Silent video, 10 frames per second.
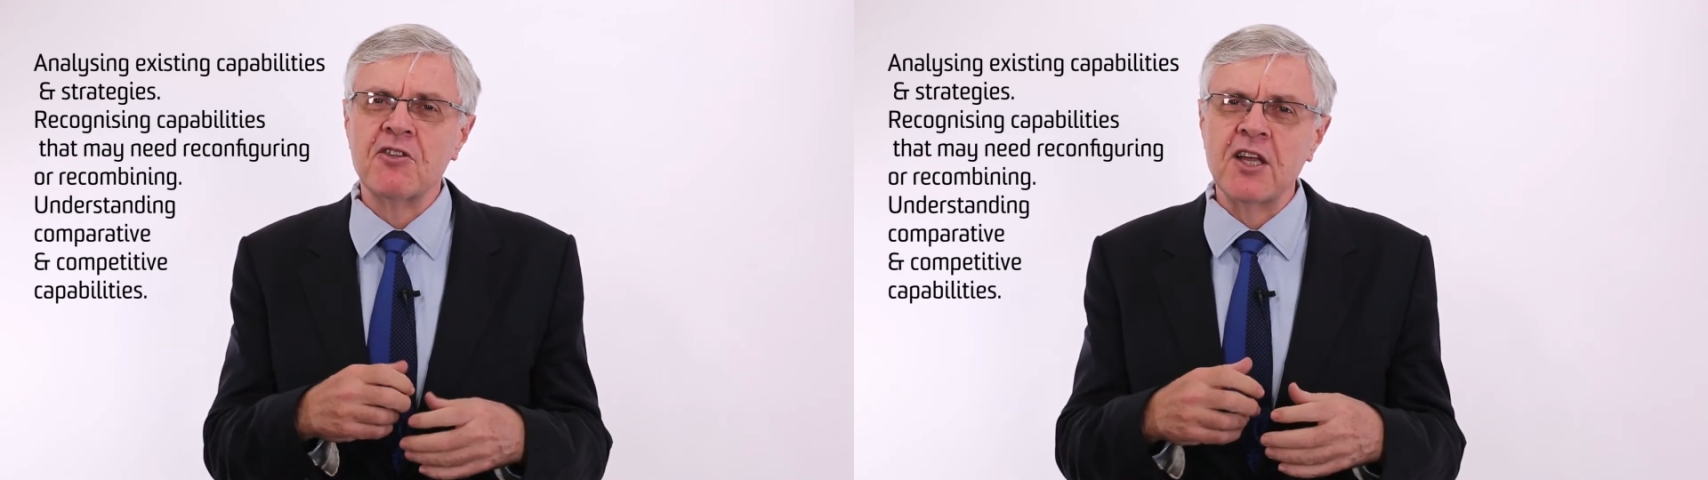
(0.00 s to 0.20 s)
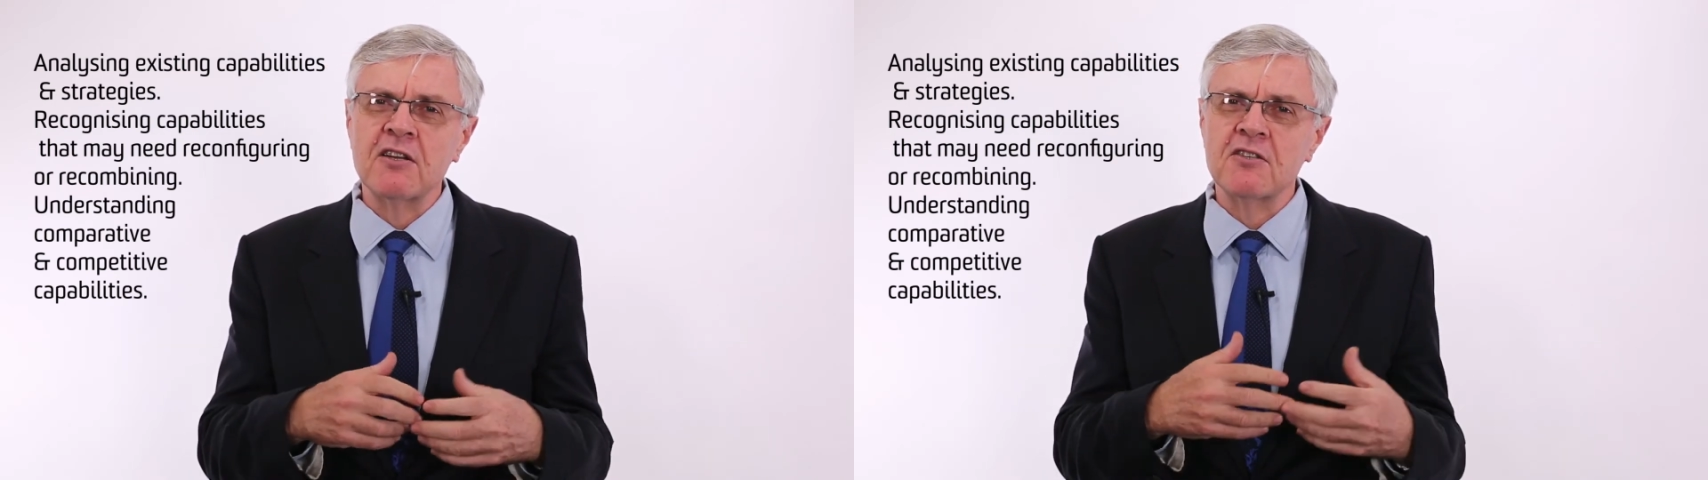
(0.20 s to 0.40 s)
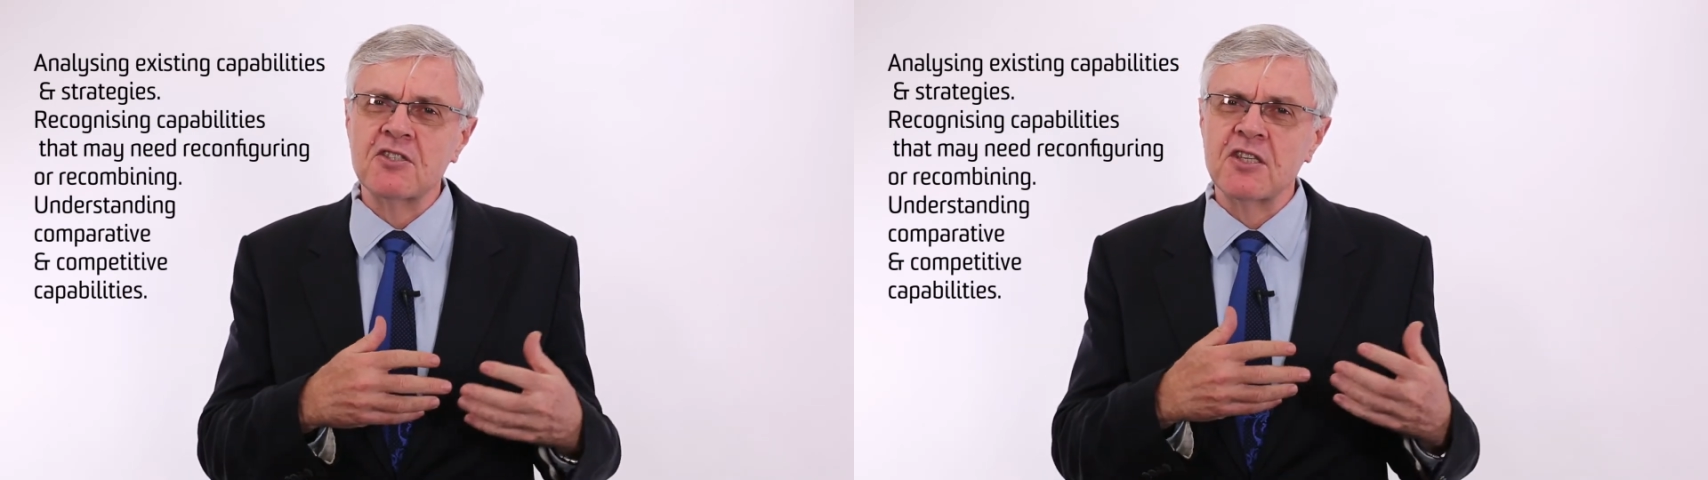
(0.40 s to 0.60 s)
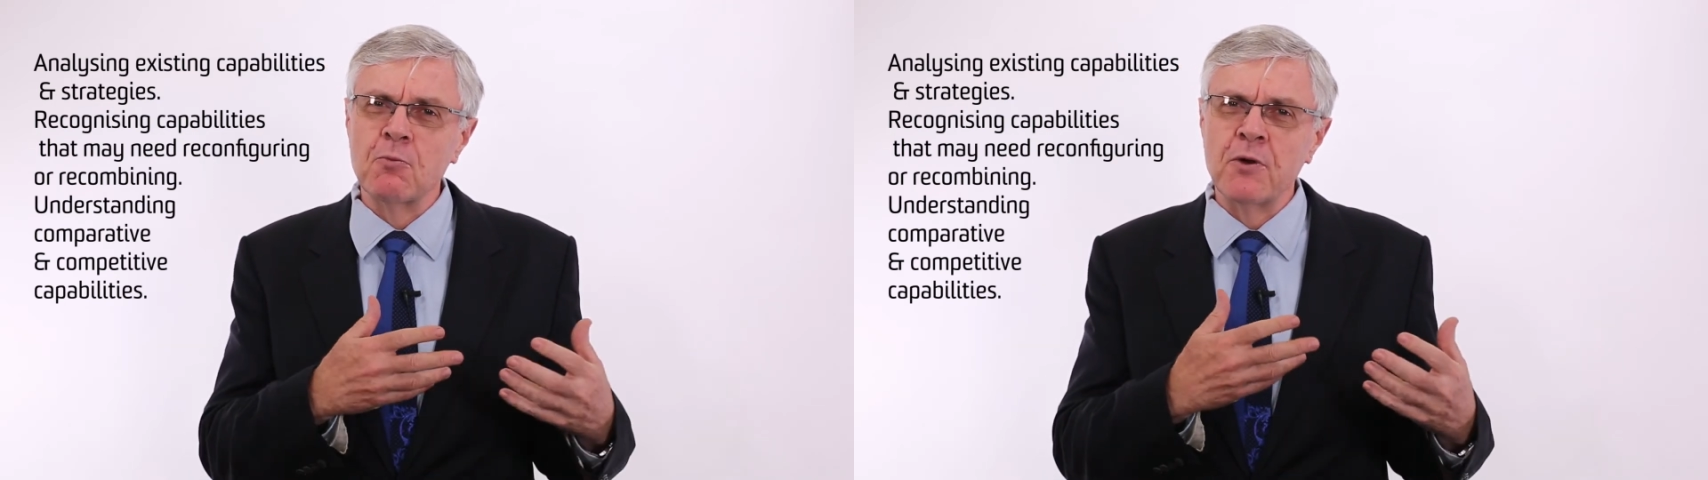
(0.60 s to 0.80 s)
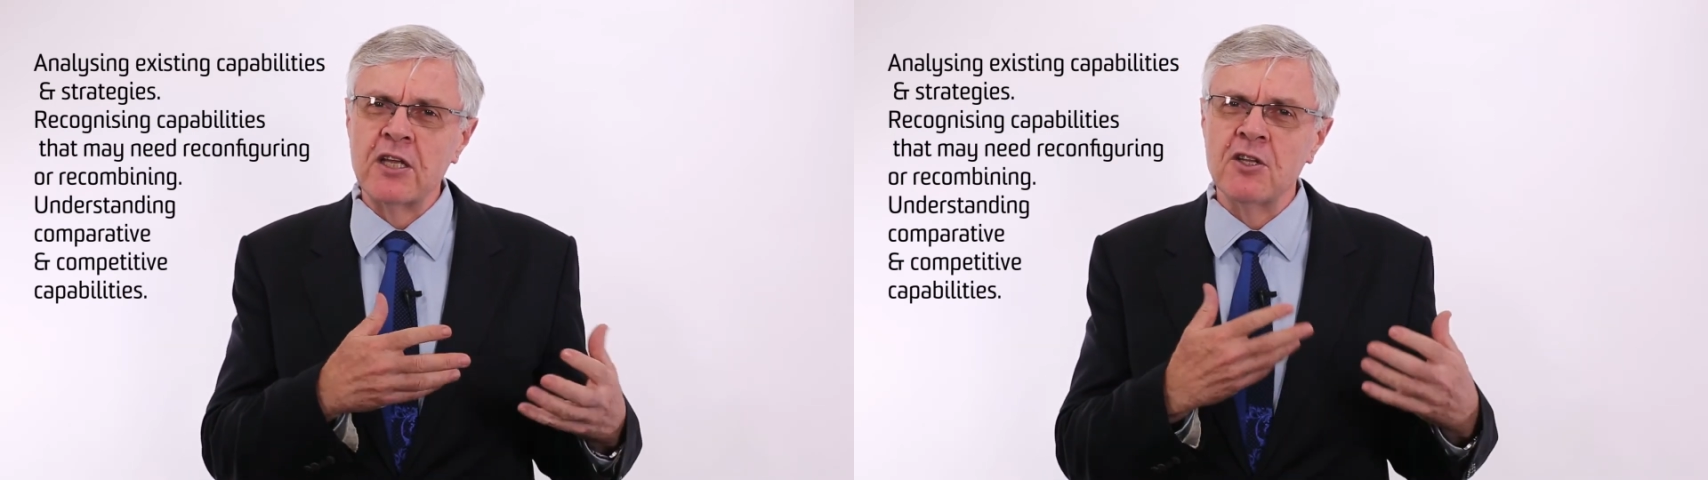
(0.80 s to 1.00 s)
things
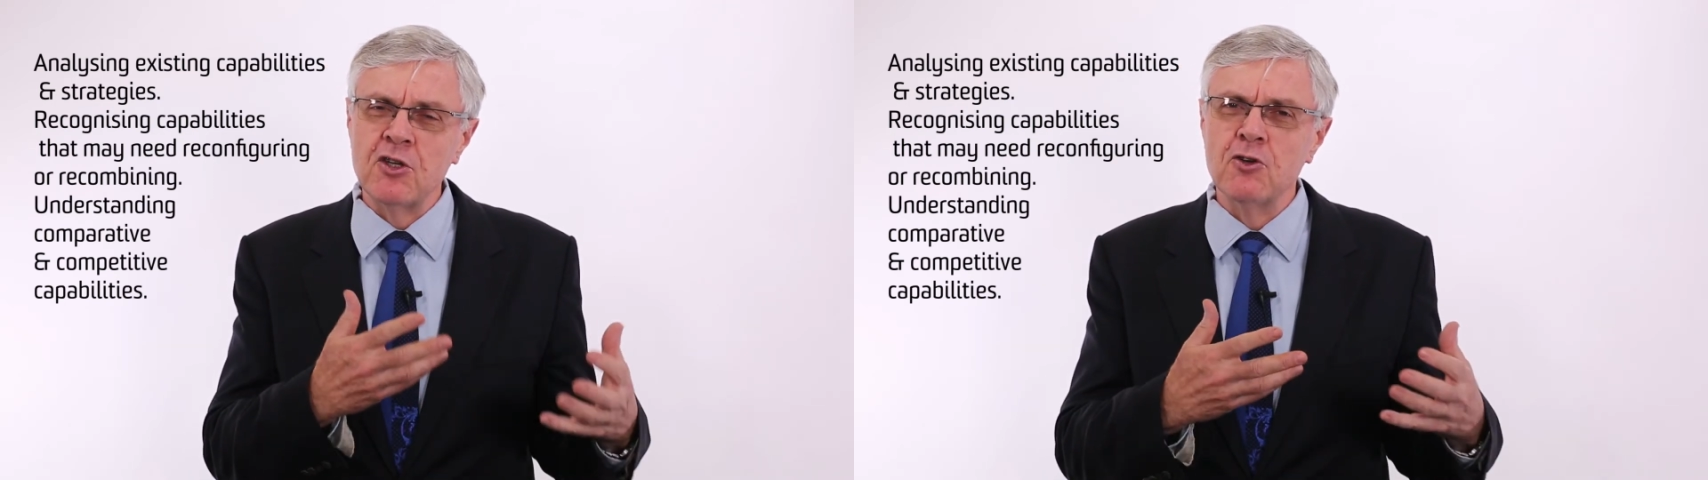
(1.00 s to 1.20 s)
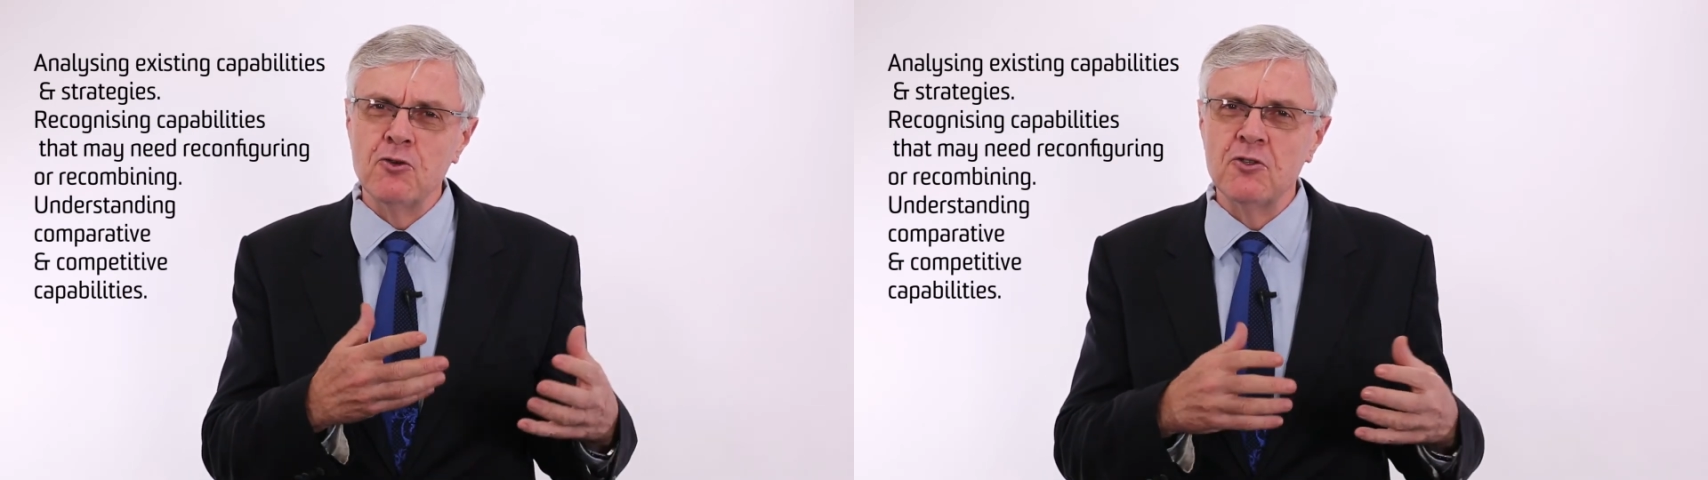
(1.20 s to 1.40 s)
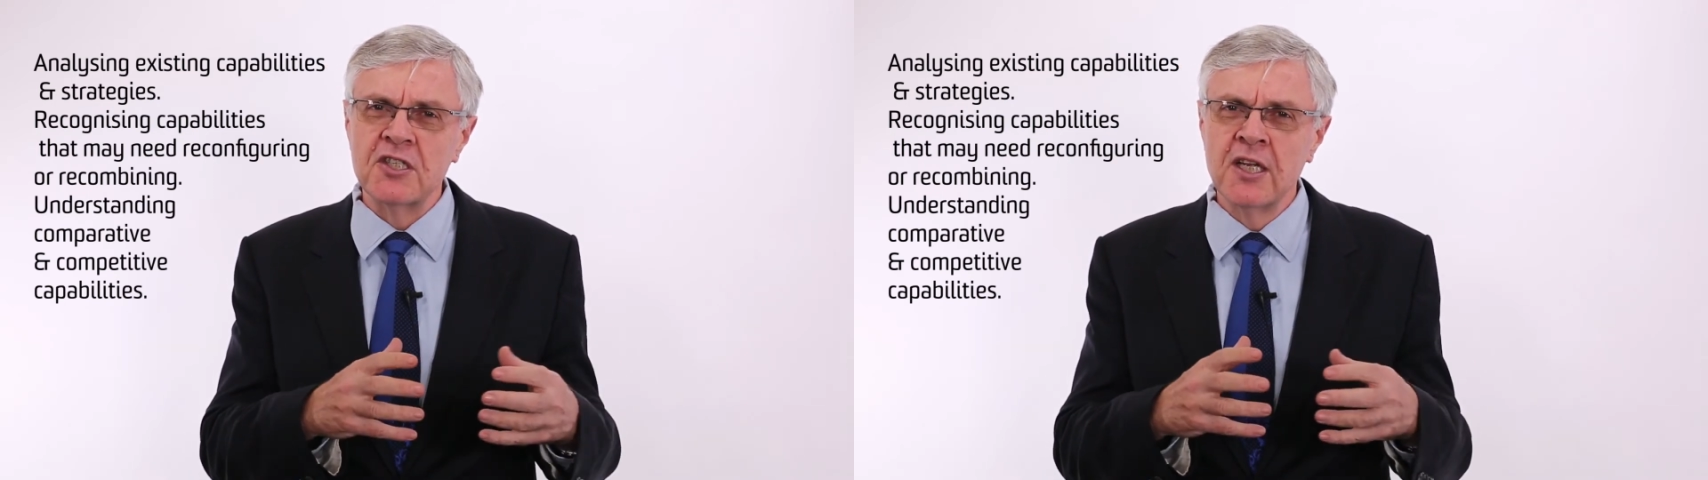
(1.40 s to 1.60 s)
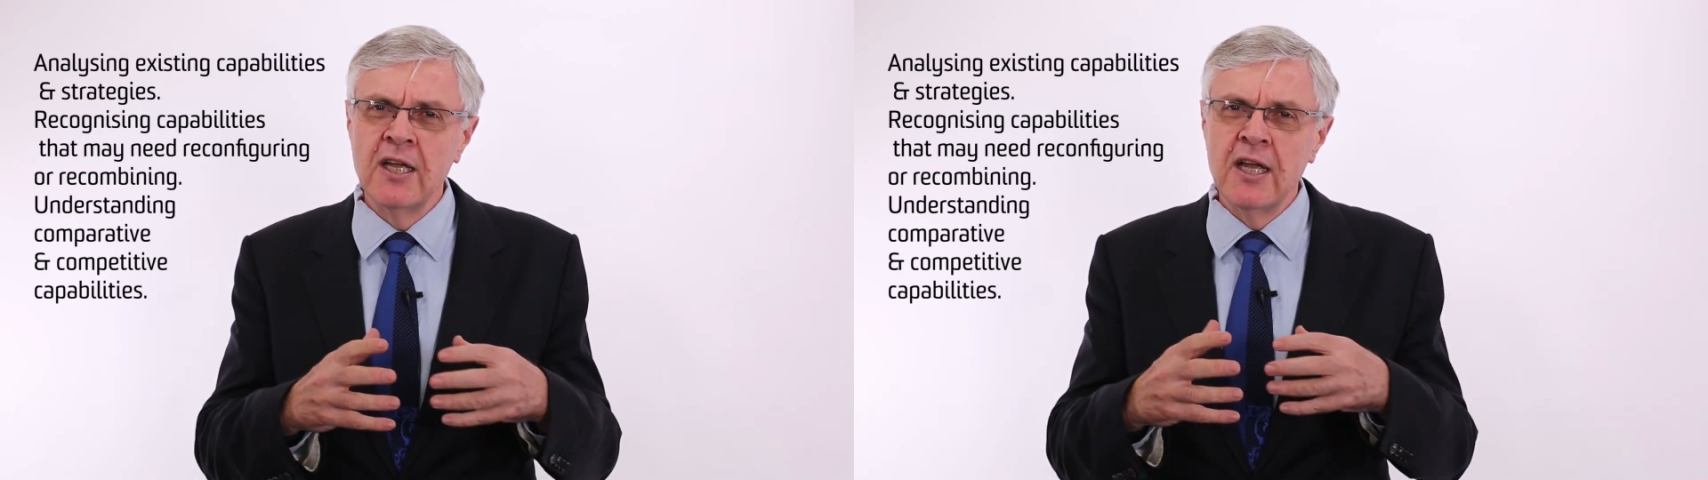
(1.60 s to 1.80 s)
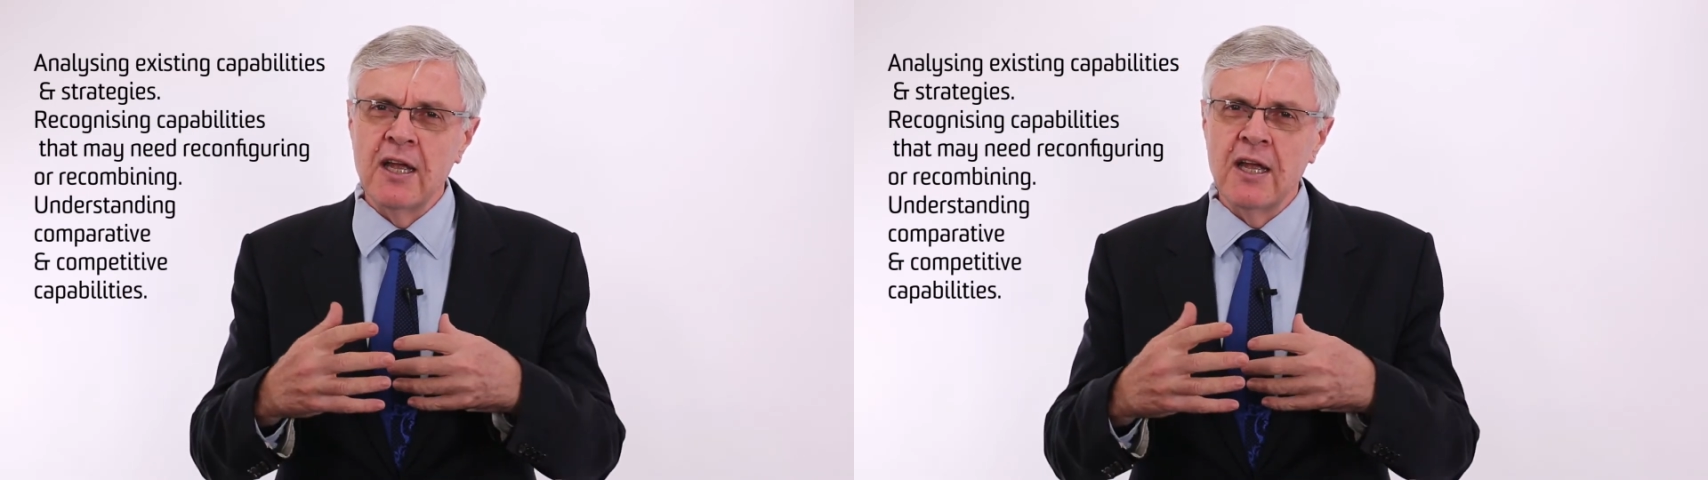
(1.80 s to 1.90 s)
that we can use